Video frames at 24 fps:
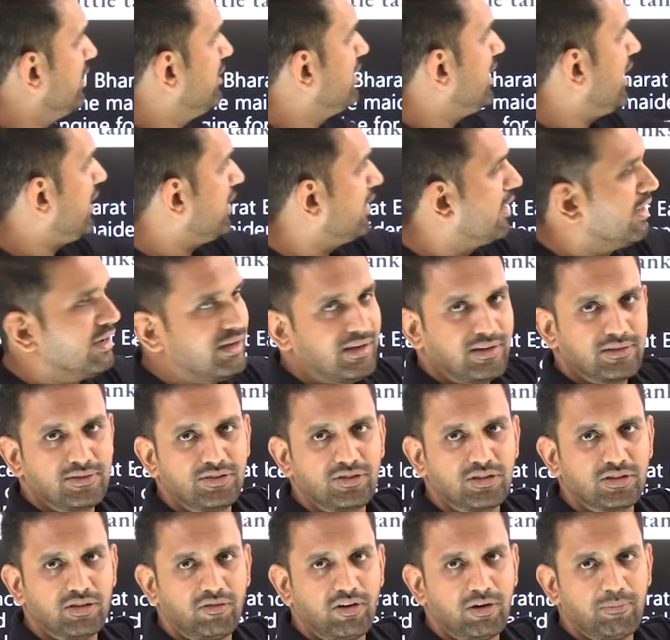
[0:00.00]
see that
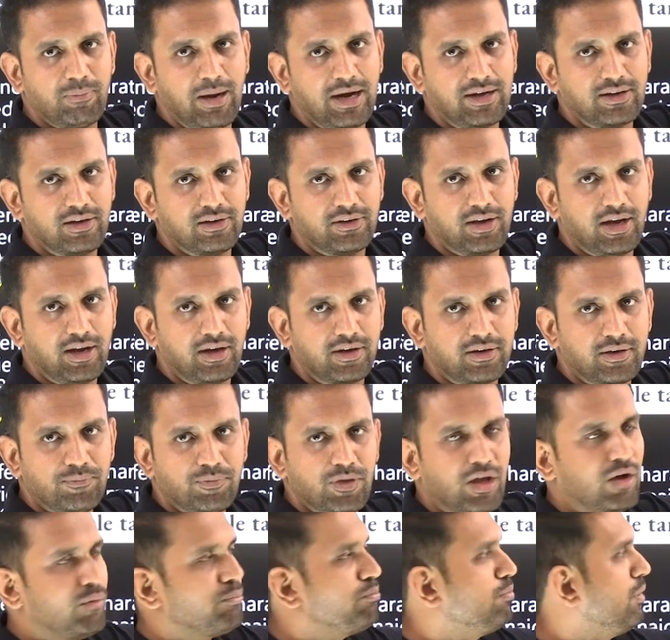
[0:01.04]
this is our battle tank.
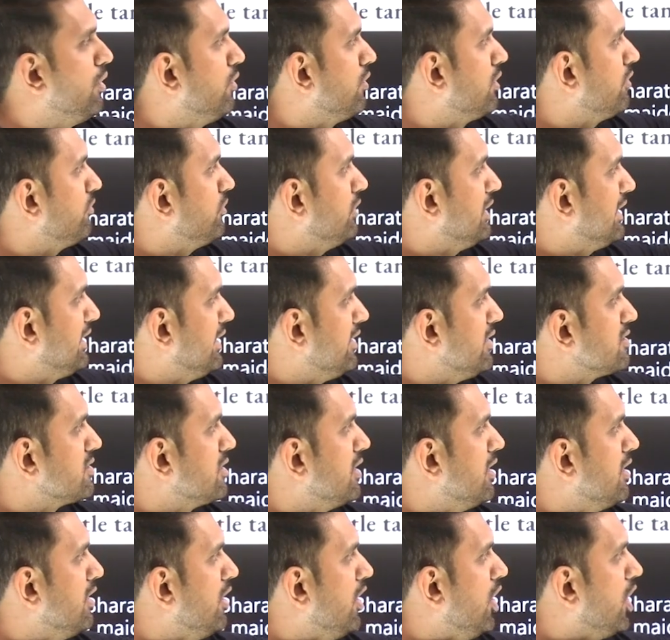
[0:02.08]
Beautiful it is.
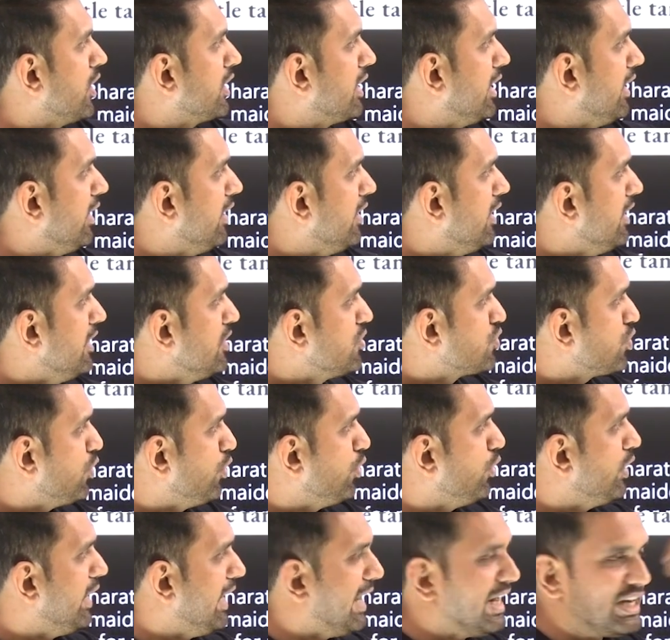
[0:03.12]
Okay,
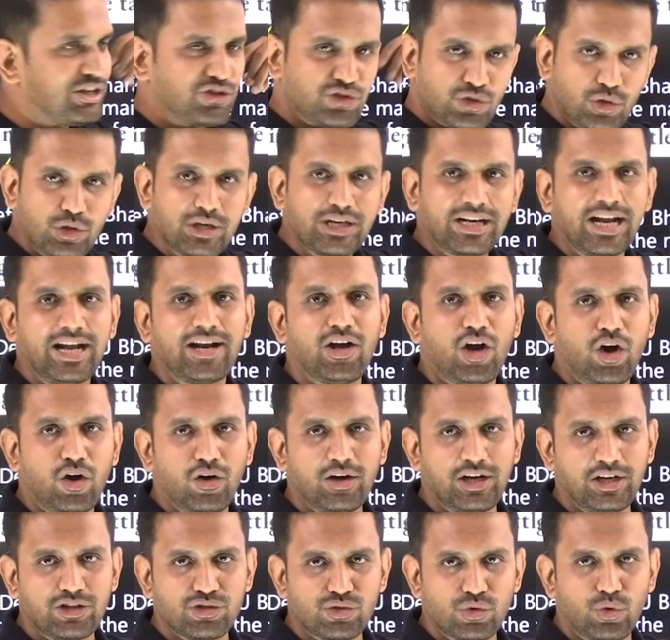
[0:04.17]
so it should run
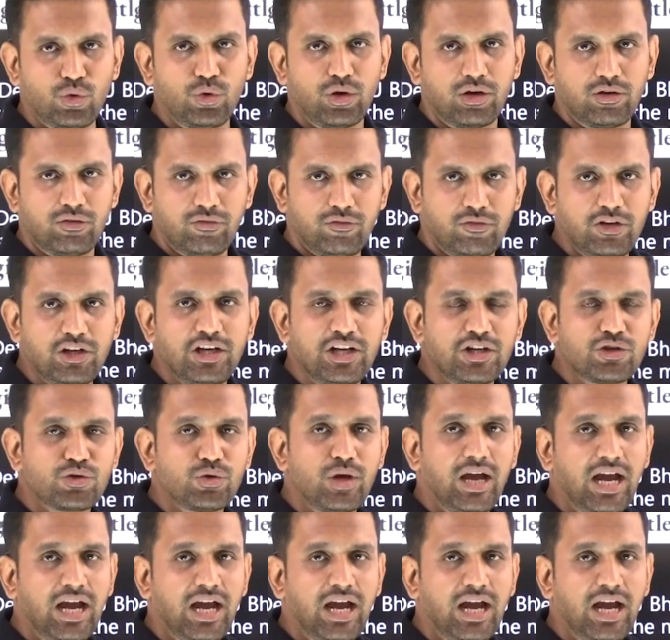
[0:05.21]
on its own. We need to